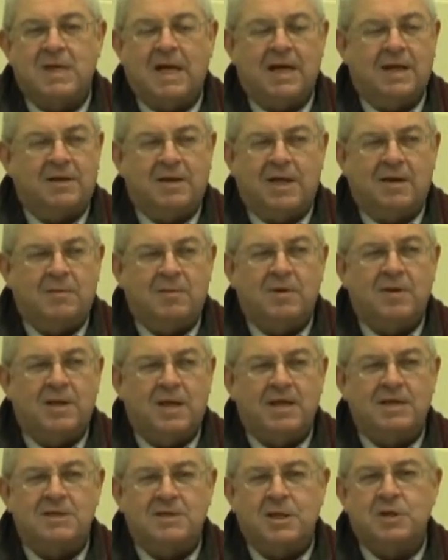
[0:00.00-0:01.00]
And they
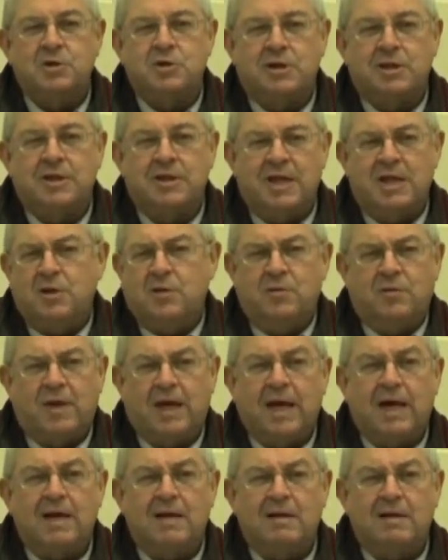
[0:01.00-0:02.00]
essentially knew
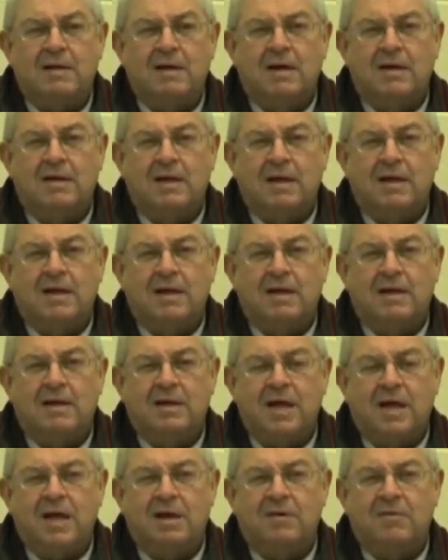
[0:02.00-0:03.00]
that, and they
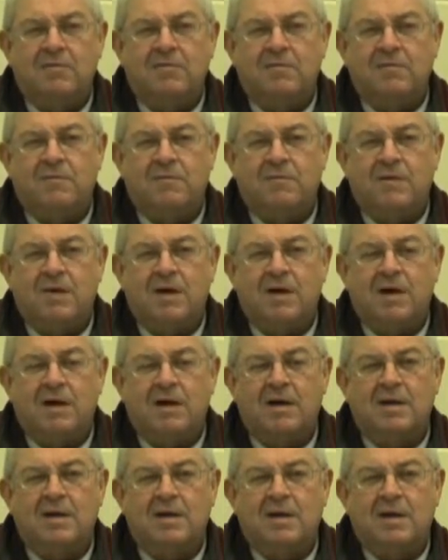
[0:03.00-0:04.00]
gave
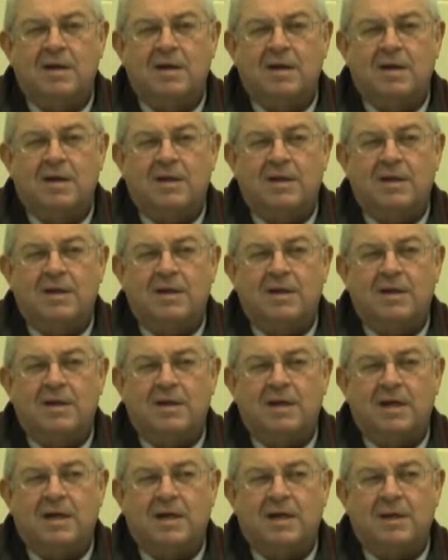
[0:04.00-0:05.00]

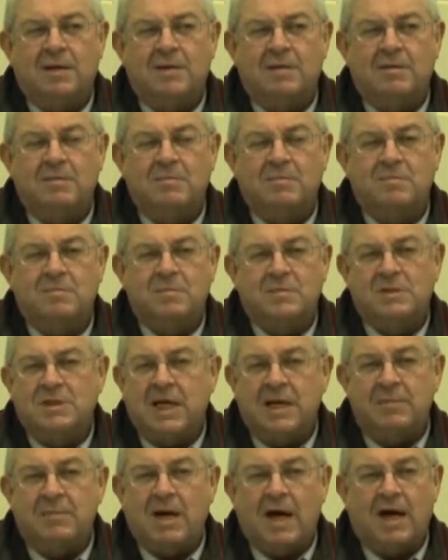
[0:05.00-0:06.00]
the
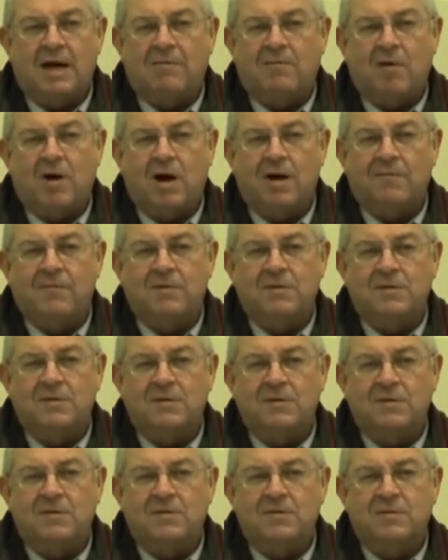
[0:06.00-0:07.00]
same kind of offer
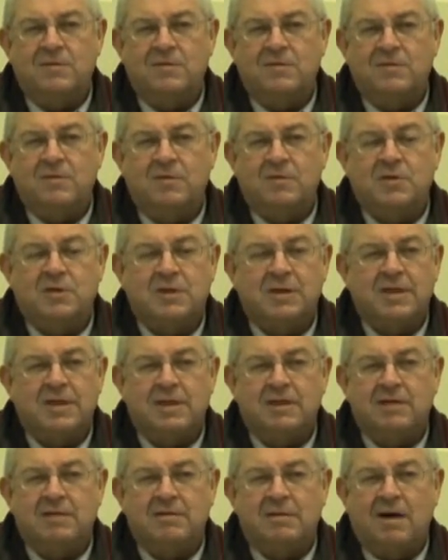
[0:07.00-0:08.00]
to virtually
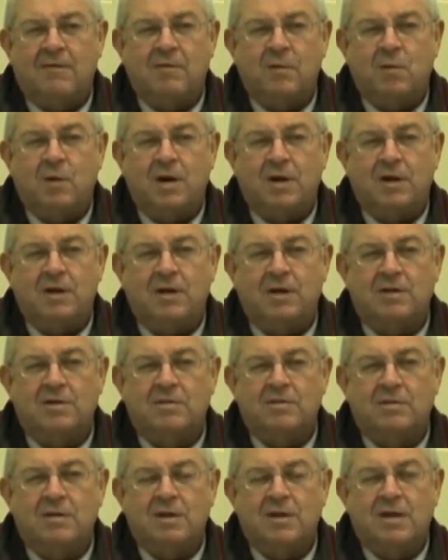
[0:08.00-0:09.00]
every one of the
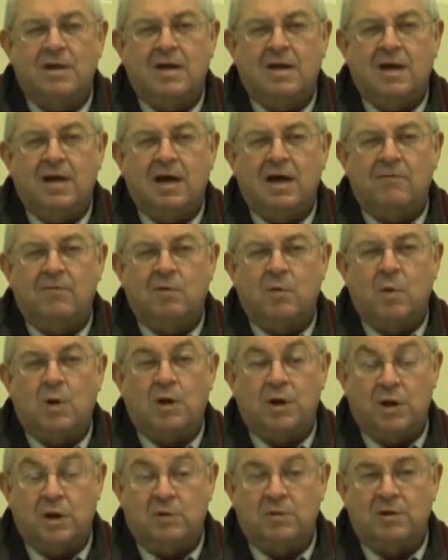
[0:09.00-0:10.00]

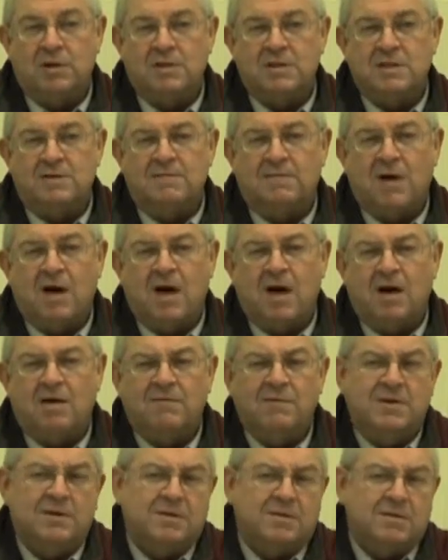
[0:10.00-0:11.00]
unions
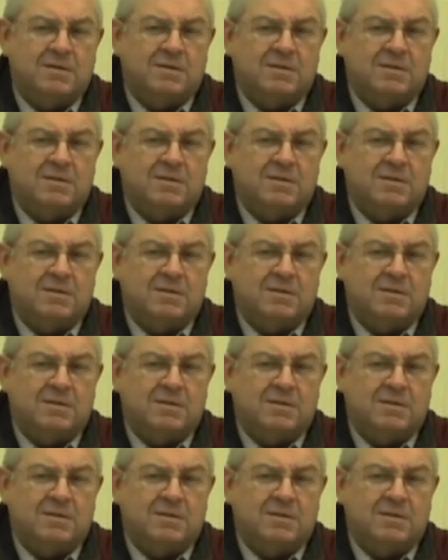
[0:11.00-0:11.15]
involved.